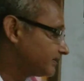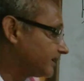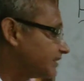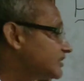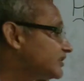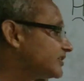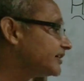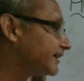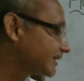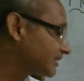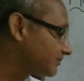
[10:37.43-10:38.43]
The
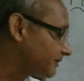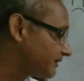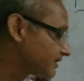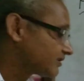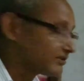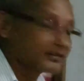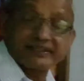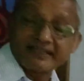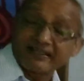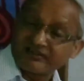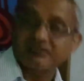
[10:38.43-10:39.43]
ECA activities got
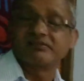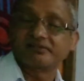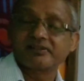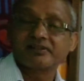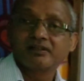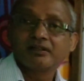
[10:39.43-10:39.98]
cancelled.